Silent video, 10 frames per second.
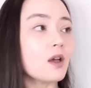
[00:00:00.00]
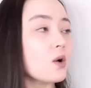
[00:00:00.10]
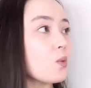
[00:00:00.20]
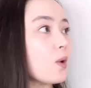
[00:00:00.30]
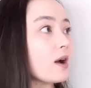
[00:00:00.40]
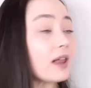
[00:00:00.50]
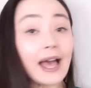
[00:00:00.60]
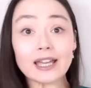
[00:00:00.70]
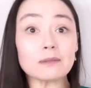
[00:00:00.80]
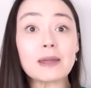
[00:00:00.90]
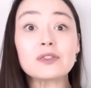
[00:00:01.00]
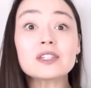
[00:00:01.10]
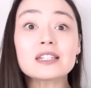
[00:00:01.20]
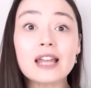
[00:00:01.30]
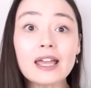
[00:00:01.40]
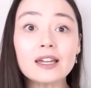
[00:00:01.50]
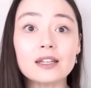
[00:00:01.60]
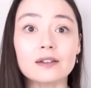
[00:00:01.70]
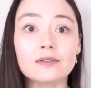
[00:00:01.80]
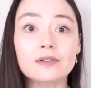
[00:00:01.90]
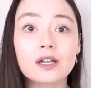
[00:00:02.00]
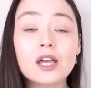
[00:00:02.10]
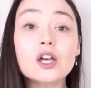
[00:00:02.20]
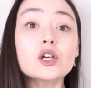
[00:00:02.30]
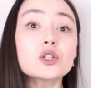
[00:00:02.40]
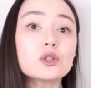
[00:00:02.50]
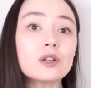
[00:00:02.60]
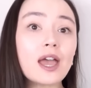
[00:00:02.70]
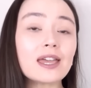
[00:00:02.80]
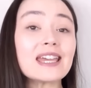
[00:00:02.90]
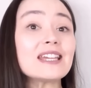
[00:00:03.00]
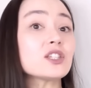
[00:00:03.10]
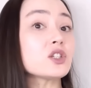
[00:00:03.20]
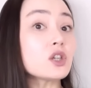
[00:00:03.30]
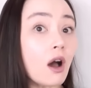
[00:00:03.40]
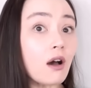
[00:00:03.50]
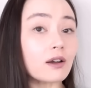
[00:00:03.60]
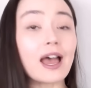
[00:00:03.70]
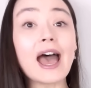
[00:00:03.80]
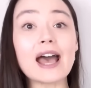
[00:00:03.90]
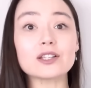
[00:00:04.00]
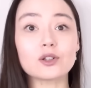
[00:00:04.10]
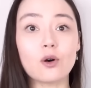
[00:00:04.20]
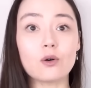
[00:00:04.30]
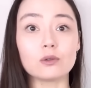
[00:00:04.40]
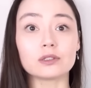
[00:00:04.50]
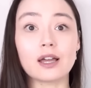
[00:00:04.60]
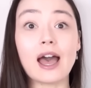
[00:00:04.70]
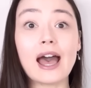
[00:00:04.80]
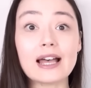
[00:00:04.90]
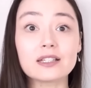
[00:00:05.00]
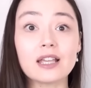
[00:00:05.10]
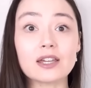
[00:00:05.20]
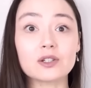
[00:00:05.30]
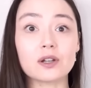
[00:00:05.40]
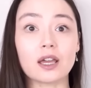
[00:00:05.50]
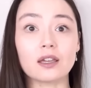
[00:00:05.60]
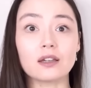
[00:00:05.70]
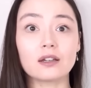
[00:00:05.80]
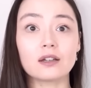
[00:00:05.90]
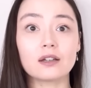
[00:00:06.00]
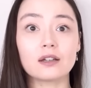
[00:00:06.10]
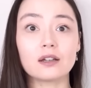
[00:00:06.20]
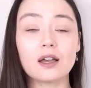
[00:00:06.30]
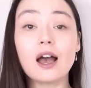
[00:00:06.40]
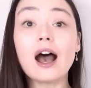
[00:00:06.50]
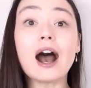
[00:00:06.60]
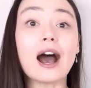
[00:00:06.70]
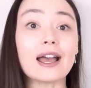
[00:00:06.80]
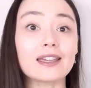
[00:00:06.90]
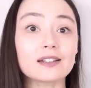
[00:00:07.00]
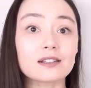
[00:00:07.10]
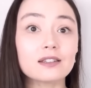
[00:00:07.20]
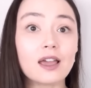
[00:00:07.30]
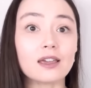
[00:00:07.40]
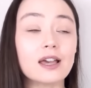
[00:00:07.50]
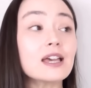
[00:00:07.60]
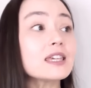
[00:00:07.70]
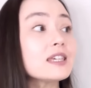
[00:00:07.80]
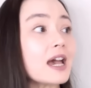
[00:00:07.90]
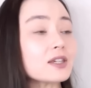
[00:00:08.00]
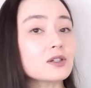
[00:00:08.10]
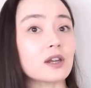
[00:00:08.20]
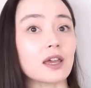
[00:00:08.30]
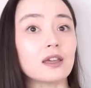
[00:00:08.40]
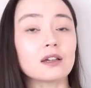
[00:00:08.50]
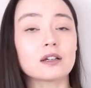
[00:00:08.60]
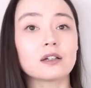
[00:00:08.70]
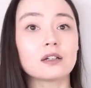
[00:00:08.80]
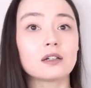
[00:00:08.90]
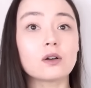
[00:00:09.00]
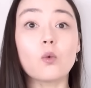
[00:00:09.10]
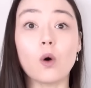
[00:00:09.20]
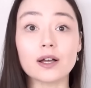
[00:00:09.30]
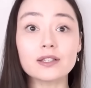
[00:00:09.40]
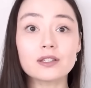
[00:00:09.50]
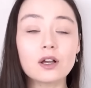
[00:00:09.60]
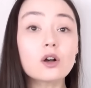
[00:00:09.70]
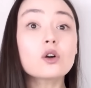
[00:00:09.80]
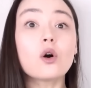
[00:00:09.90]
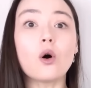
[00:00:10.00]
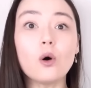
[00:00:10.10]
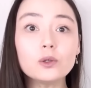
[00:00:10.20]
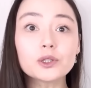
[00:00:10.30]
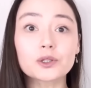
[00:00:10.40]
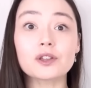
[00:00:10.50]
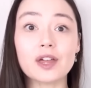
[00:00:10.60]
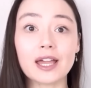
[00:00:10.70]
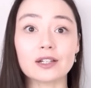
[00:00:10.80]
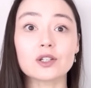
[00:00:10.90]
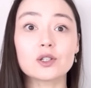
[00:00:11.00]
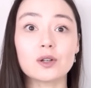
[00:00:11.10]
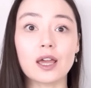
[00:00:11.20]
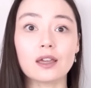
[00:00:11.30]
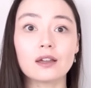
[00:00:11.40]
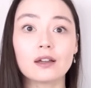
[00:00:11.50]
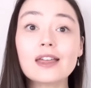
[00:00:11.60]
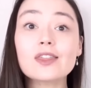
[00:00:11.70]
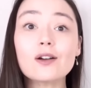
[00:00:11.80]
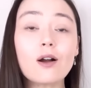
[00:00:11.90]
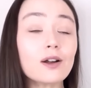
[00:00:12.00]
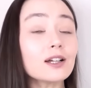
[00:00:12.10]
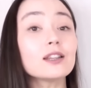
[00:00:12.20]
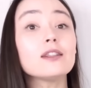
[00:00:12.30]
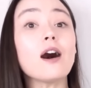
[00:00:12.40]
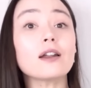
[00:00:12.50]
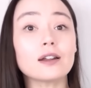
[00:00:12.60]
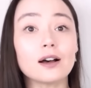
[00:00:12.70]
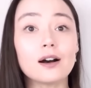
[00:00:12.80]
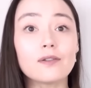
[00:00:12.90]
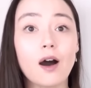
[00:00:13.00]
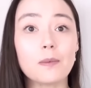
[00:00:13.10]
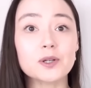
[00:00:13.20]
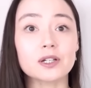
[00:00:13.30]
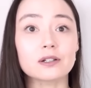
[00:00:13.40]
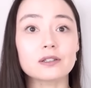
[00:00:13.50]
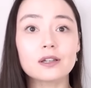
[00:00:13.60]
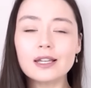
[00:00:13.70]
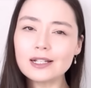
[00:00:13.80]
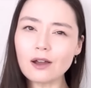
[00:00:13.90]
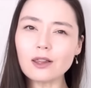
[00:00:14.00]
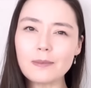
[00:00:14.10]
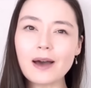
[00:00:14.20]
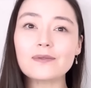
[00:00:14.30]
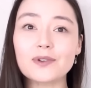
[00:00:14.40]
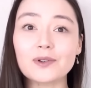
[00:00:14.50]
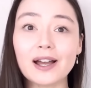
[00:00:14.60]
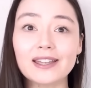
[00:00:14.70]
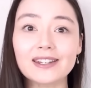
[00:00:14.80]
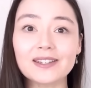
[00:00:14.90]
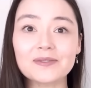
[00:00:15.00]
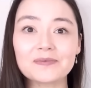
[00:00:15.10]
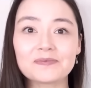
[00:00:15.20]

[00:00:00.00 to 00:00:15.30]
Well, I can make this negative. Today is not as cold as yesterday. I can say yesterday was colder than today. There are a lot of options. It's all about variety.